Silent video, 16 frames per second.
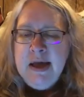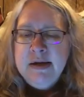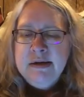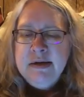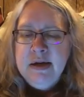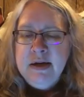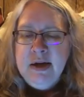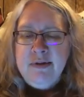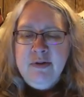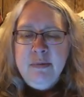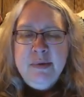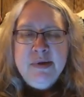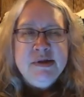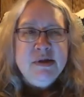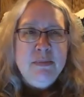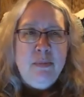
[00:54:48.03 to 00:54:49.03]
And it
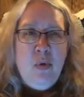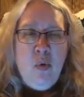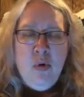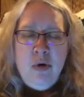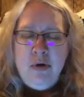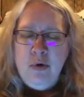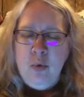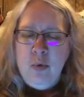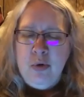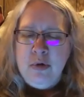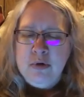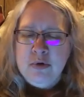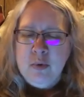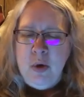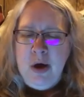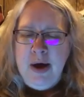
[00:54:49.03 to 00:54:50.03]
also needs
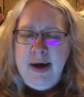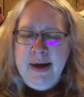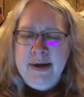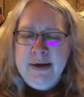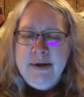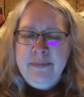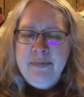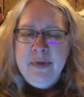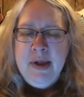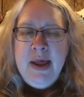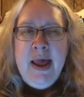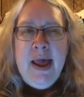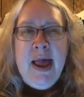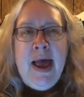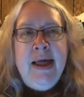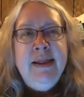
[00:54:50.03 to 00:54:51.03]
infrastructure and
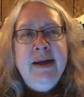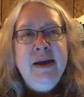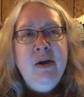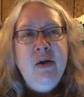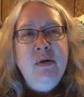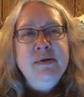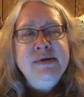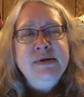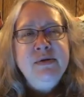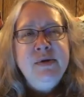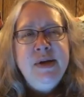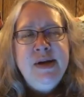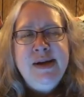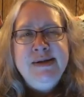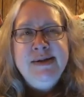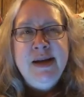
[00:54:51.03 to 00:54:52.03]
training
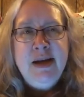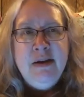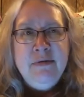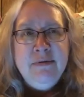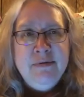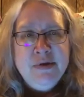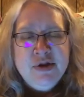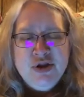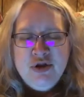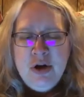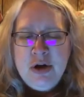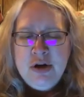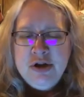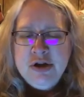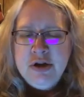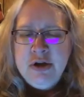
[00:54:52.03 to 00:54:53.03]
to support the
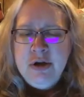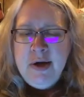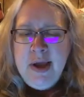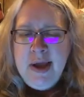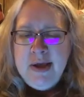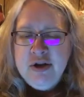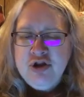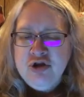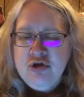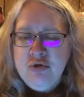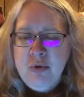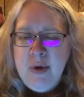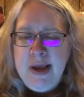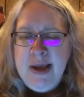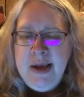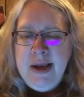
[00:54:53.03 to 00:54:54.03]
maintenance of the new
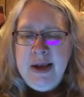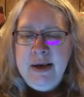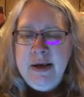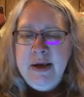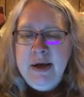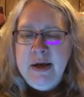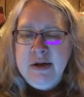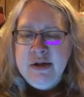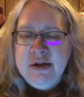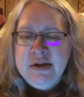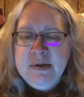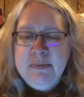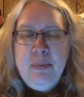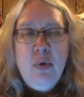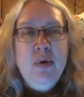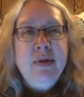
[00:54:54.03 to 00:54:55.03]
units. You can't just give
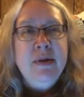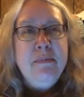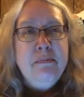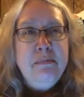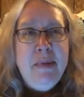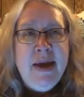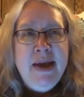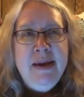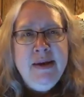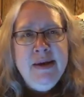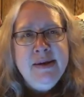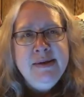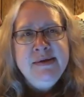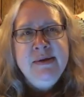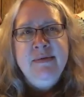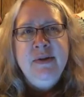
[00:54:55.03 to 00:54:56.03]
them to people, but you
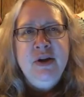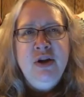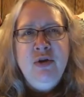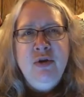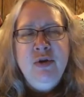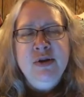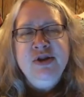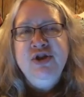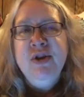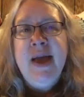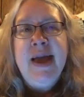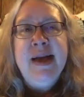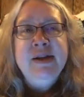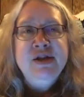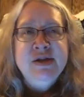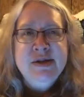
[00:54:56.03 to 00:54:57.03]
have to teach them
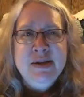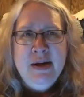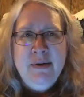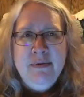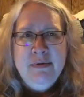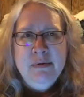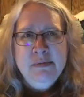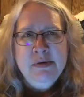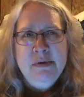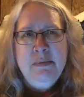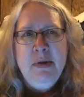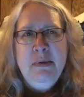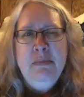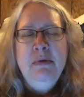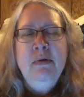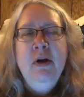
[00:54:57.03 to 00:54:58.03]
how to
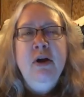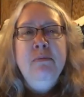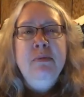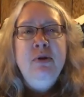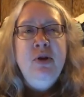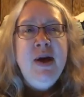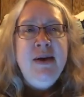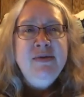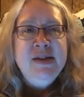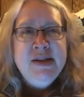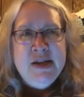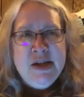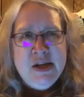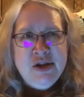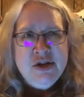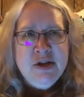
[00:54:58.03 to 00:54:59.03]
um, look after them, how to
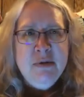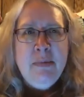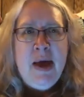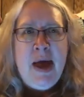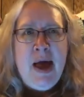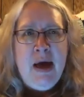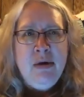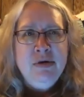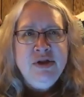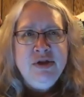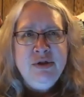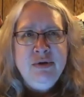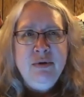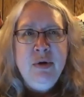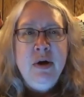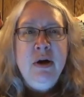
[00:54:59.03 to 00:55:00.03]
repair them,
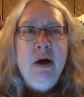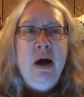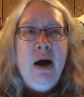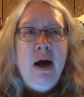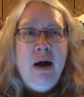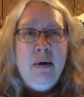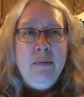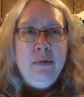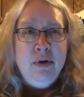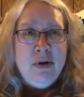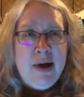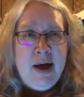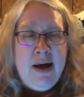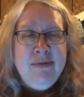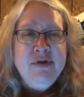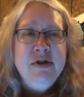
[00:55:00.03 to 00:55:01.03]
um,
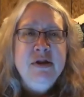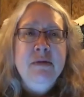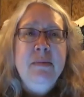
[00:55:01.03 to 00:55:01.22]
how